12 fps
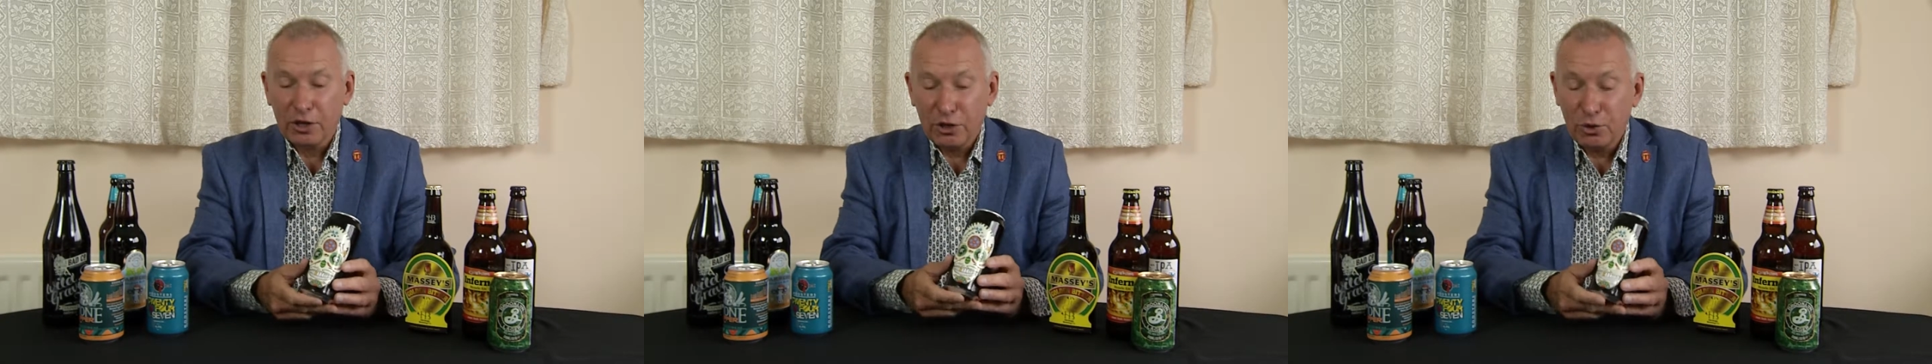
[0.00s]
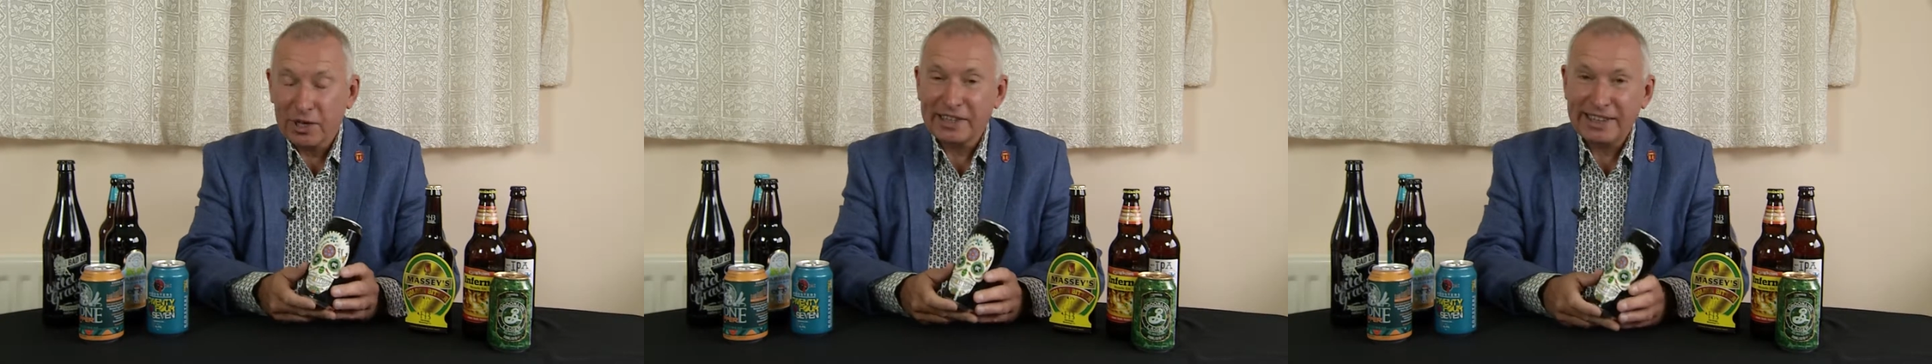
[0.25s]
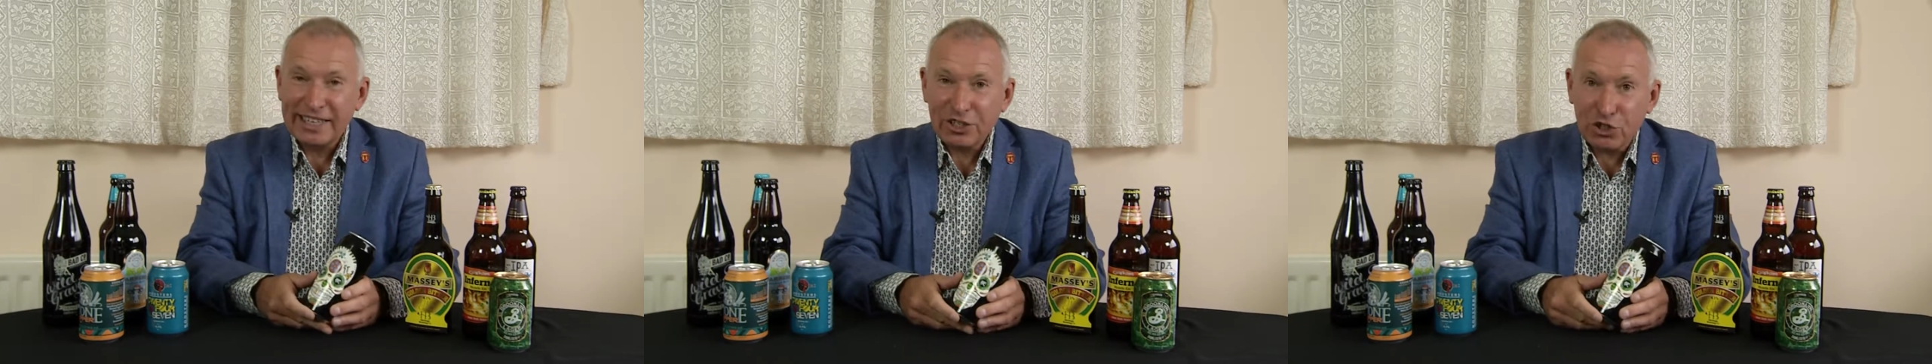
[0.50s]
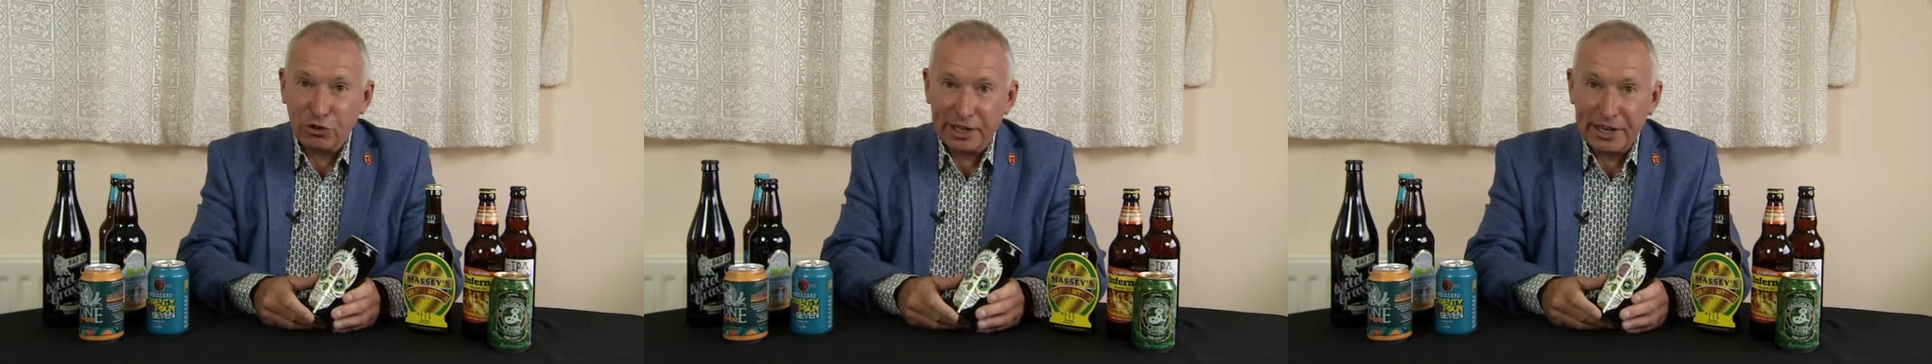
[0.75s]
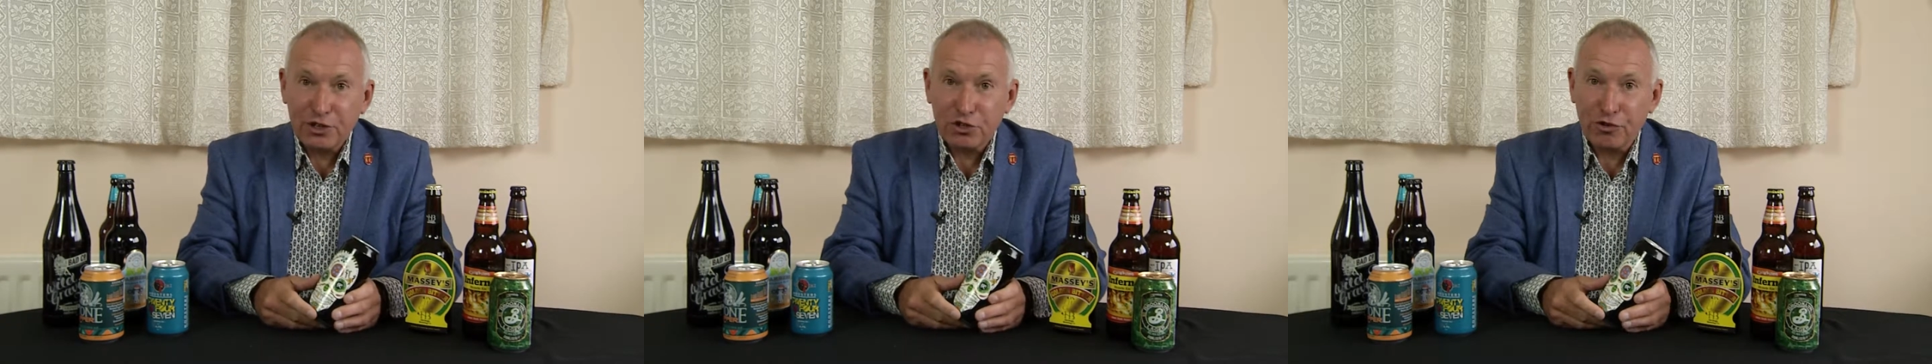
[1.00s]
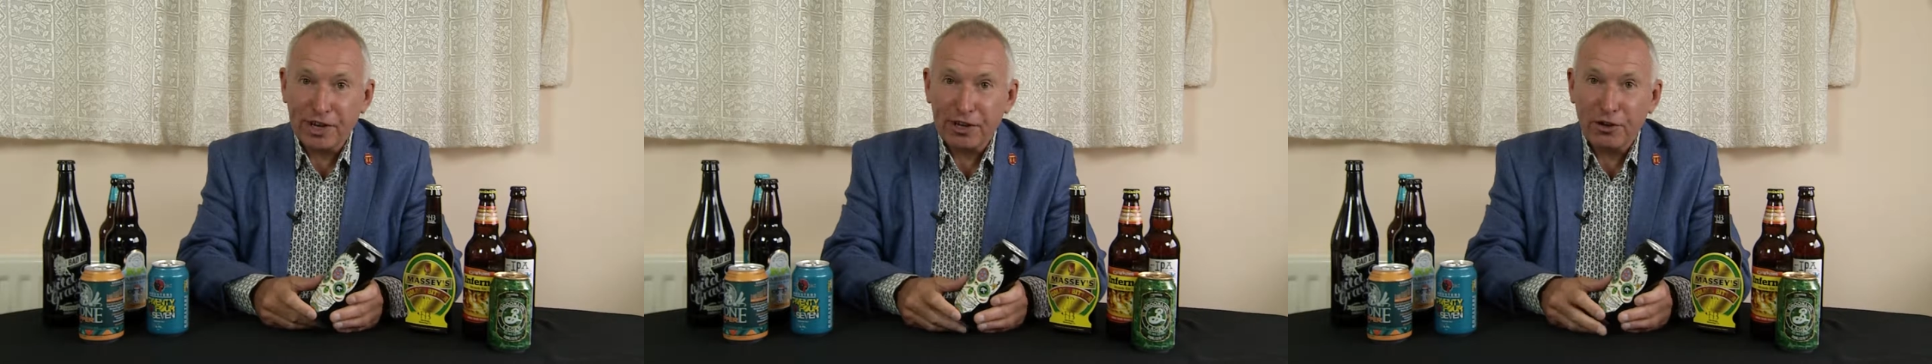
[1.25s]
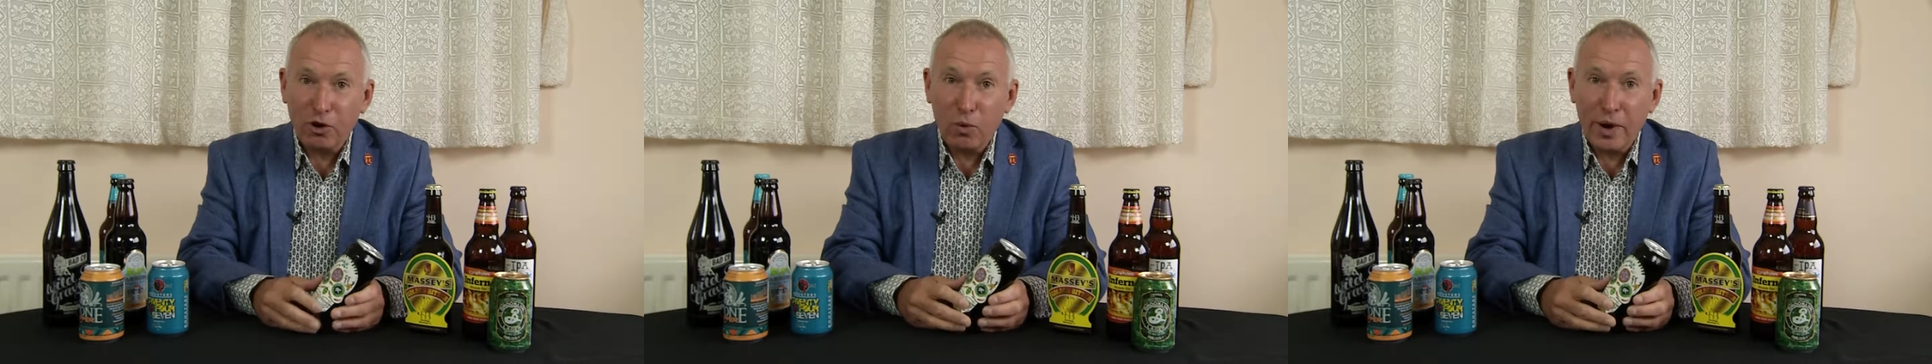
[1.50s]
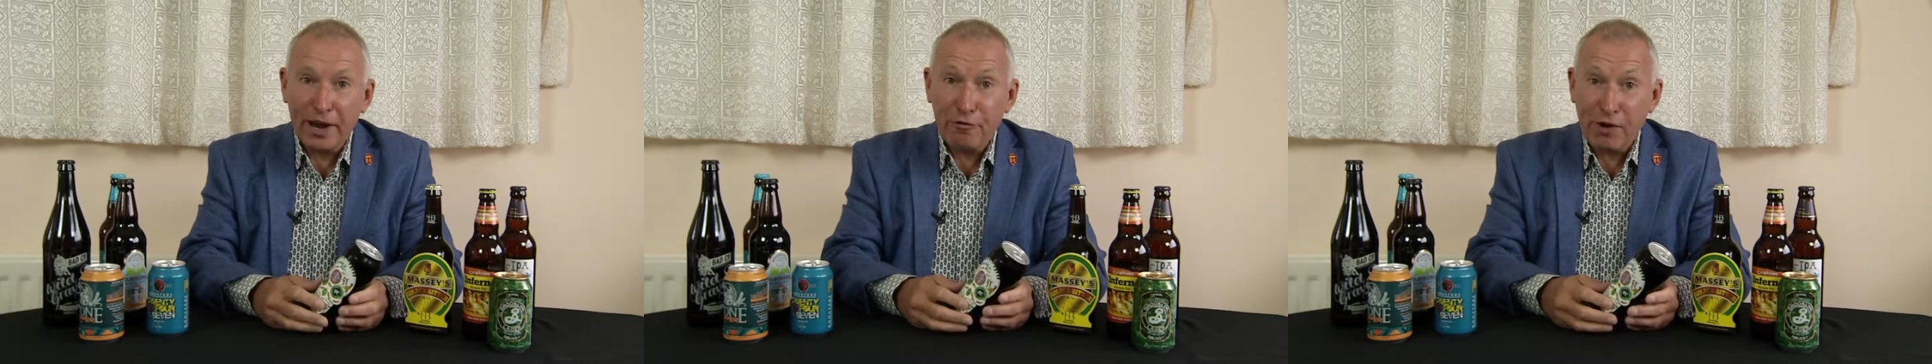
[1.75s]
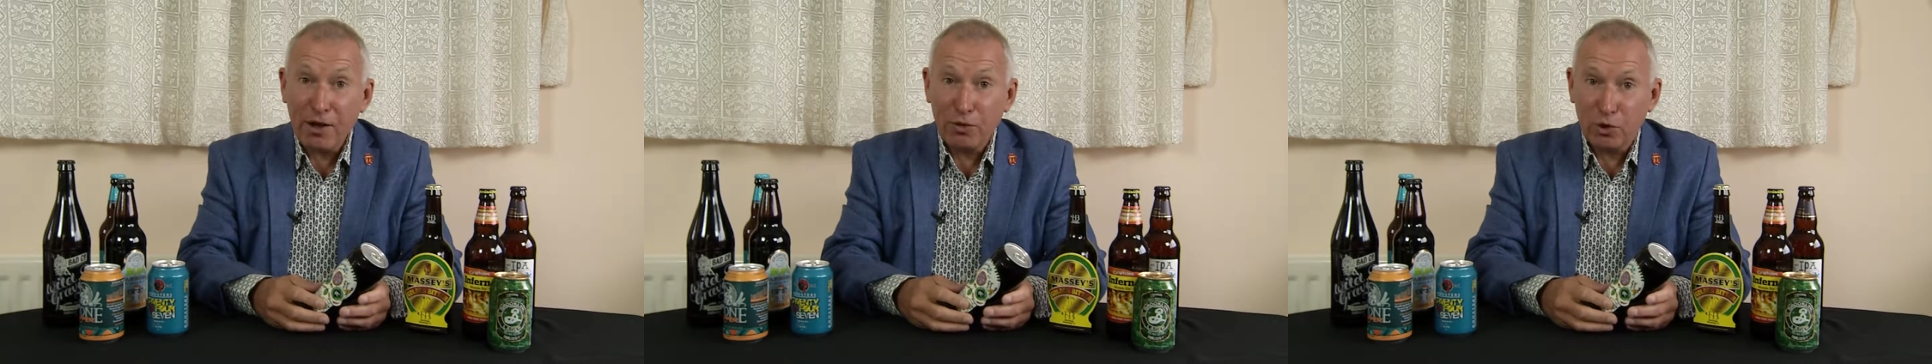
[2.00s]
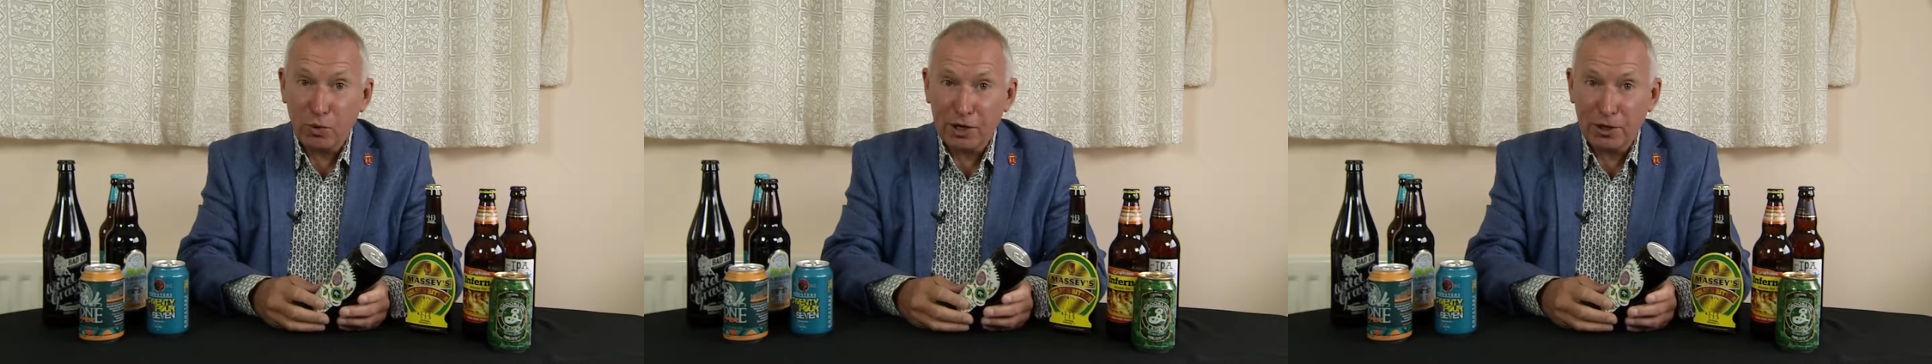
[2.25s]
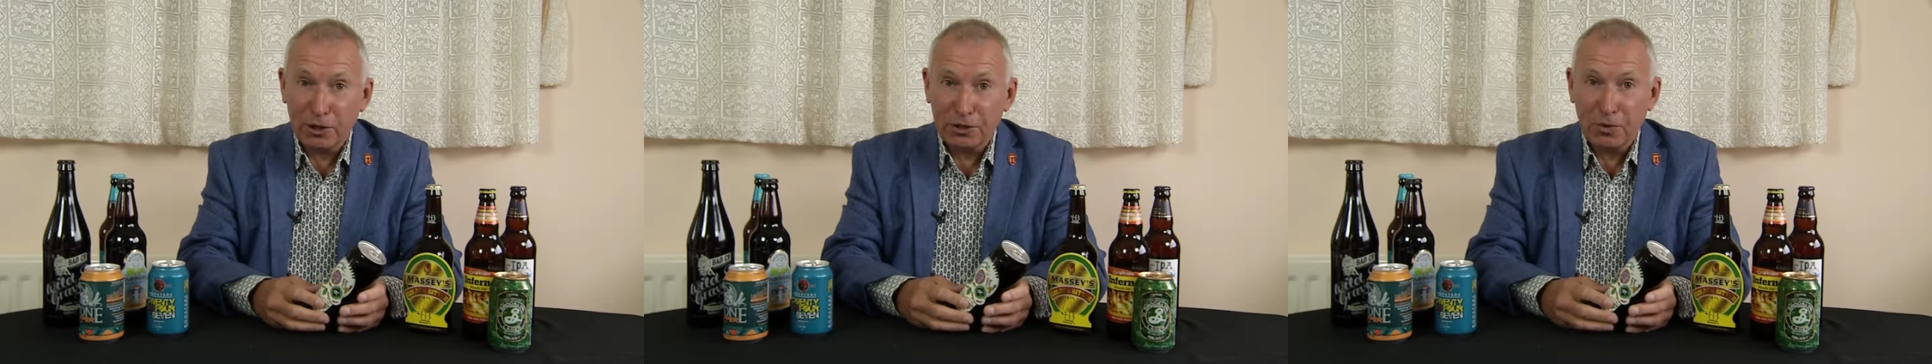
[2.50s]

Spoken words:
You can literally drink your way round the world